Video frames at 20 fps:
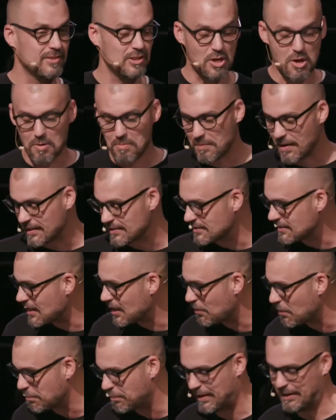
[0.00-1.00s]
You might
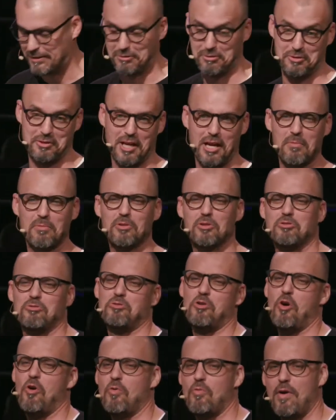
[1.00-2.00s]
say Pastor Jamey, there's
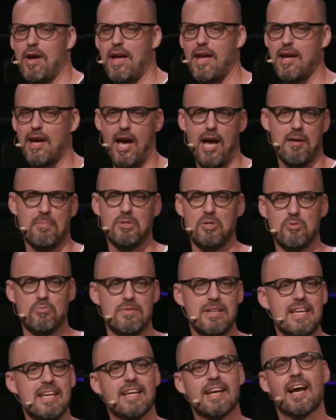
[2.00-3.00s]
no way. I'm
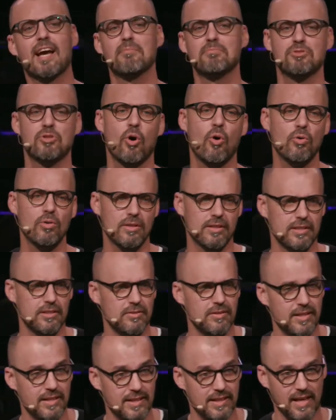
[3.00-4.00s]
unique. I'm totally
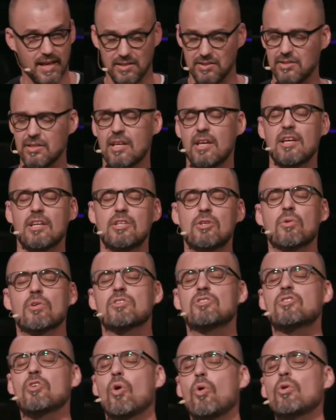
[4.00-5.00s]
unique. Yes, you are
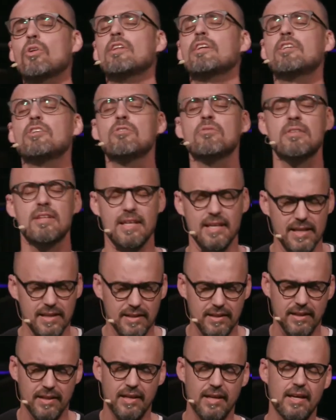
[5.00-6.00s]
totally
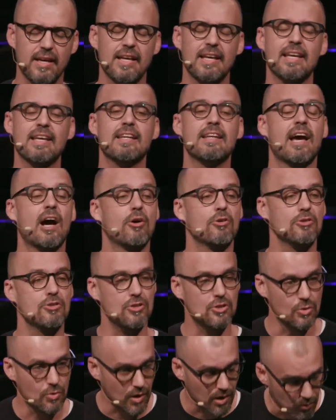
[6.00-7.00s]
unique in how
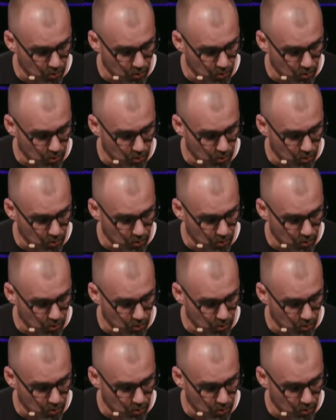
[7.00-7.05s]
you